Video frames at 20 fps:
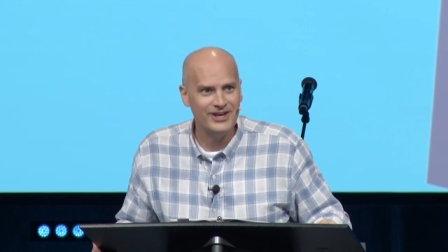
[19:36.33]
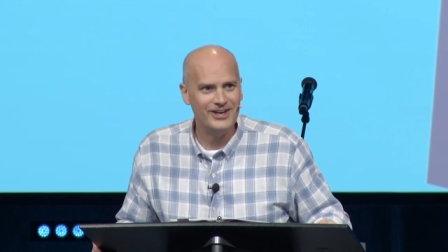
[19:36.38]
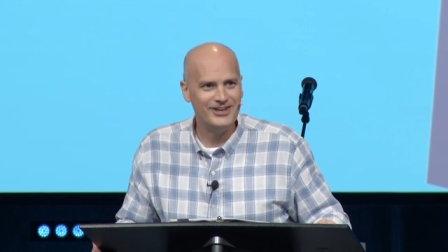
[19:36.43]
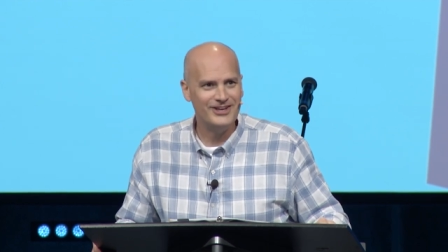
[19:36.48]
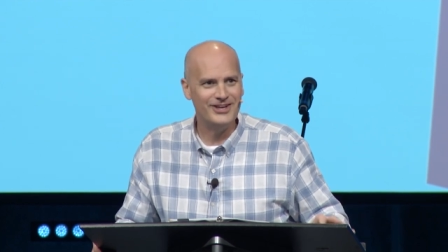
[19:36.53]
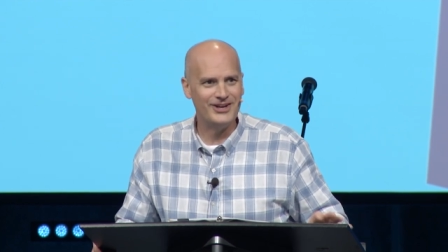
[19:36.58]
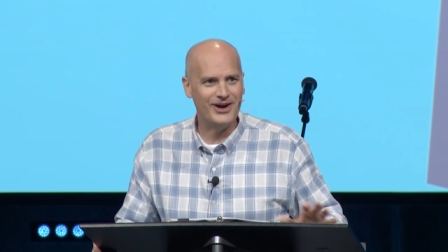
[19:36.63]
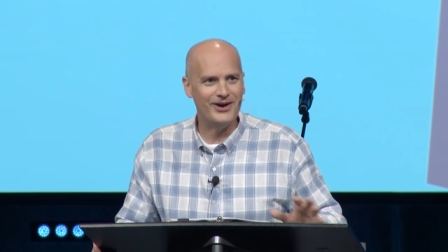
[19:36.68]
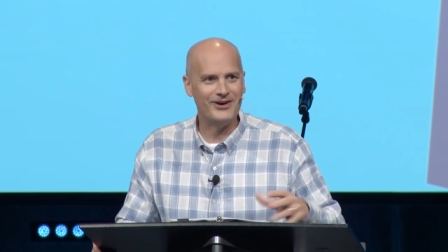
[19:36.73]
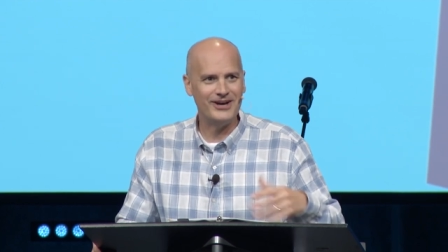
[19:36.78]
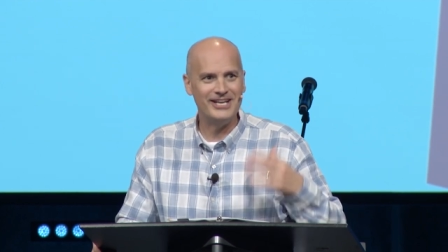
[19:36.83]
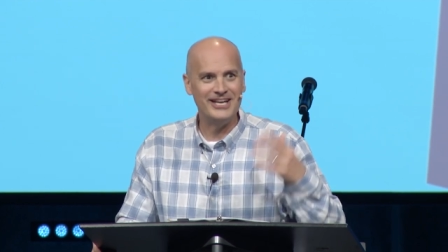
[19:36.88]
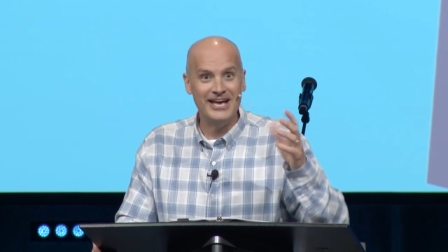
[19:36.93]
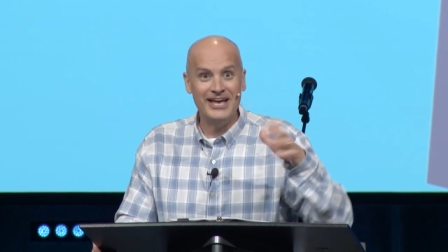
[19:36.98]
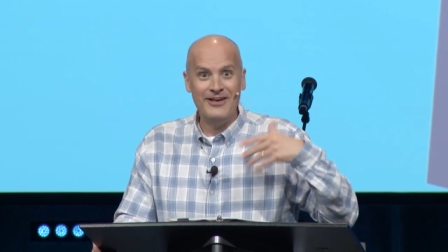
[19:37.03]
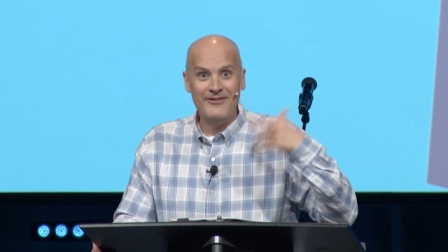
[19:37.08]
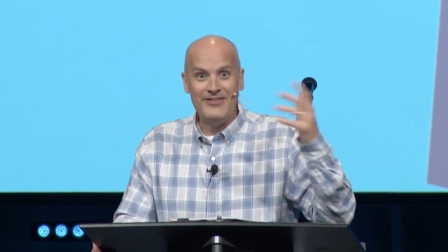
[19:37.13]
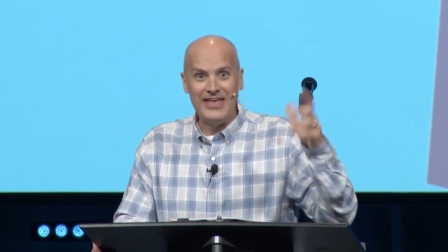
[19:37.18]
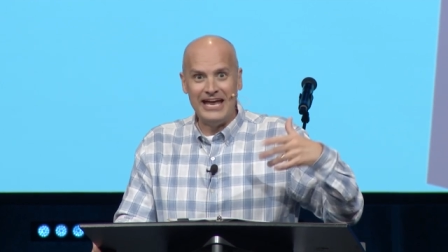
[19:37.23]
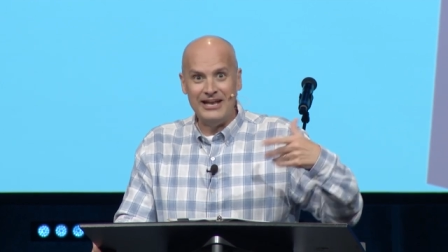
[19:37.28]
you know, and,
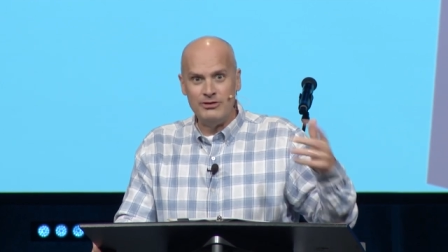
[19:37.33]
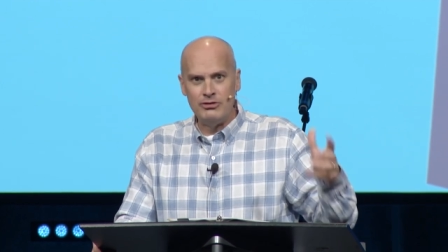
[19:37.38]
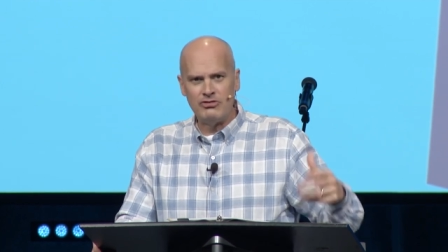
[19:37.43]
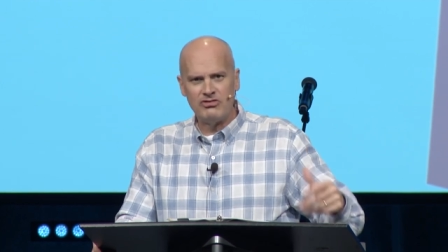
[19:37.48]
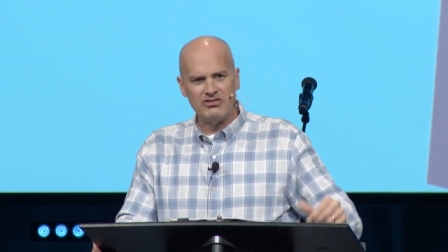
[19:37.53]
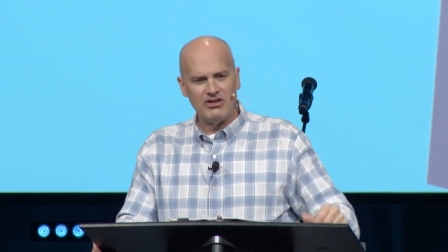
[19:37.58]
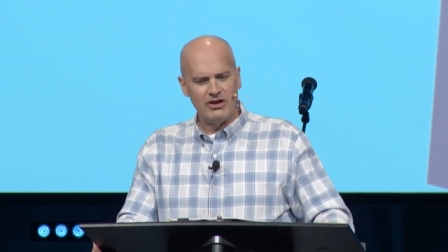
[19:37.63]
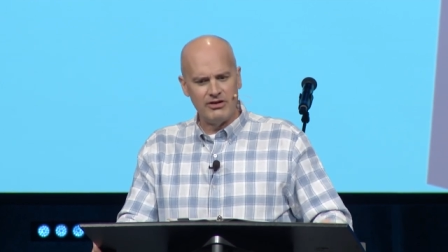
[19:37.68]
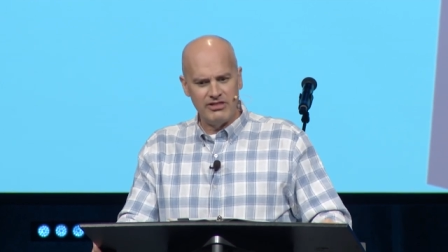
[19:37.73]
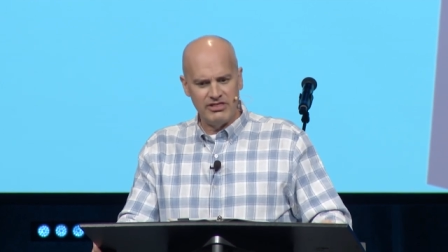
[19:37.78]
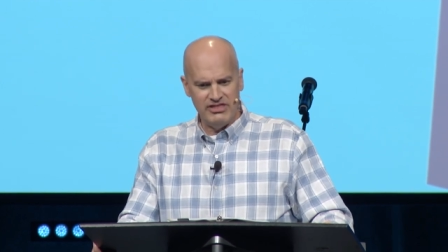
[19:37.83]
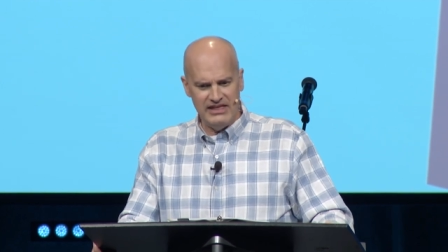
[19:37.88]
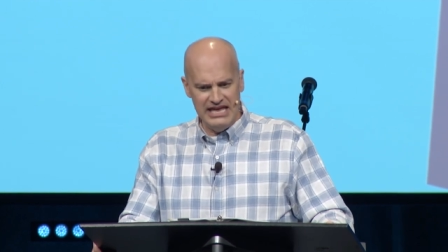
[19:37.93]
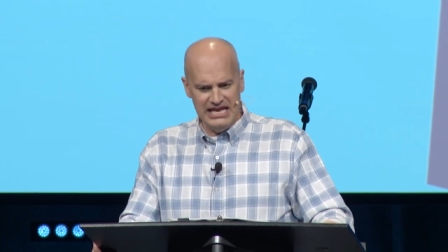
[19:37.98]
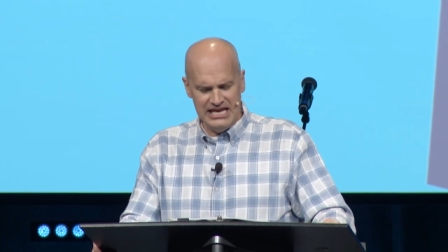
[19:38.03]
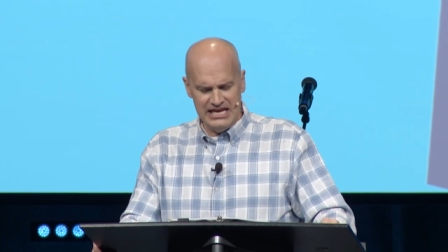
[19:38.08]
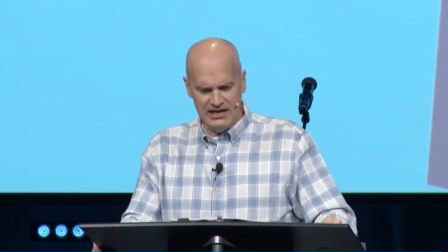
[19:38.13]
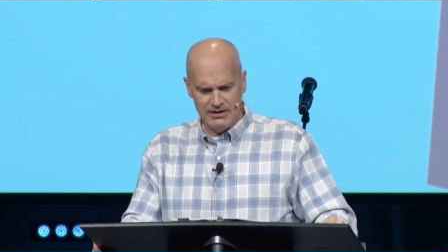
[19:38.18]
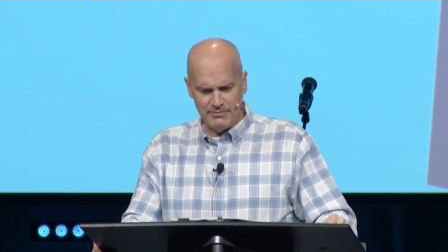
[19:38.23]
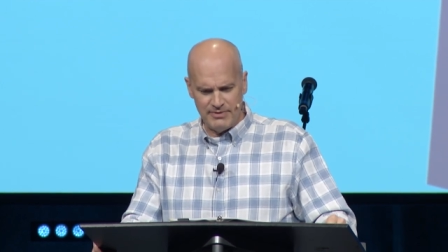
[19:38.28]
and you start
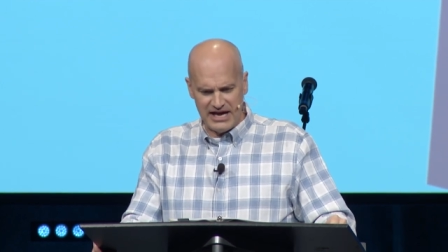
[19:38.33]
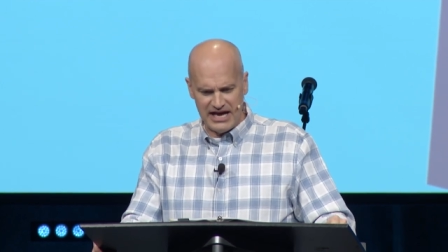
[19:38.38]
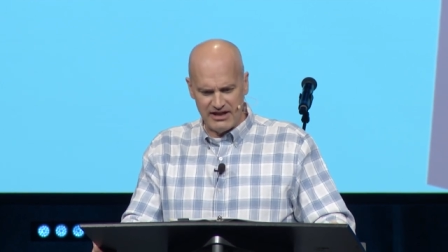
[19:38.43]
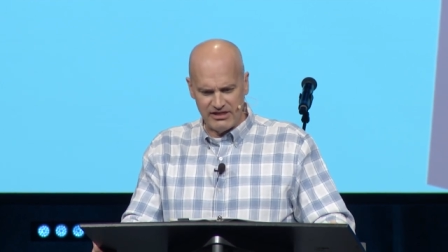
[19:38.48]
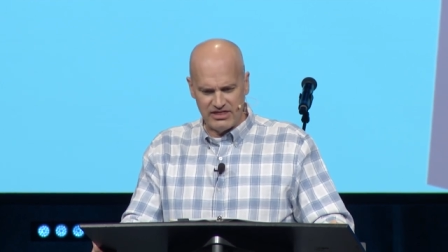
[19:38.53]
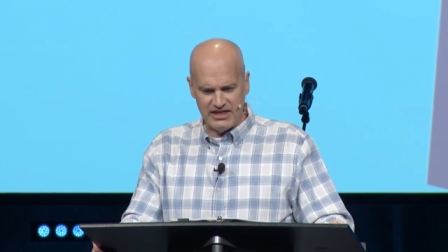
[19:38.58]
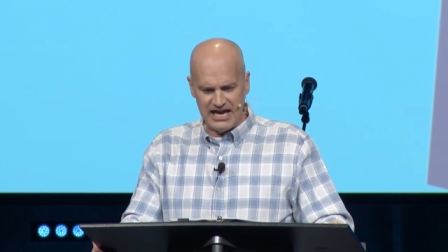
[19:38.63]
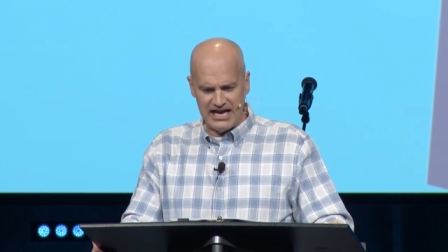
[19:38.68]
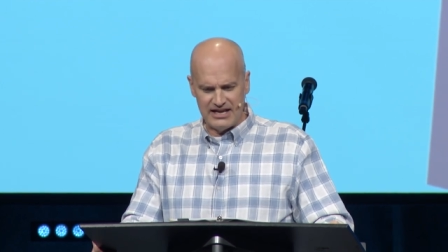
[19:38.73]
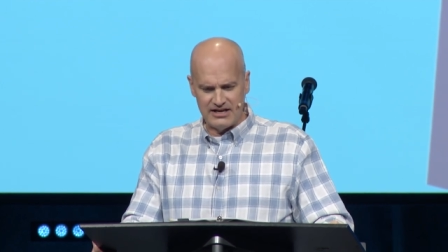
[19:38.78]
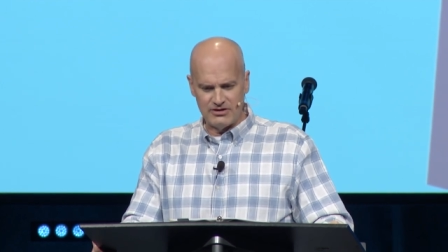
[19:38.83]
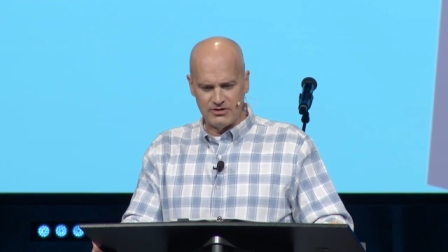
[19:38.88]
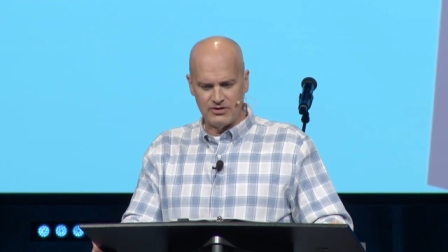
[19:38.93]
thinking about that.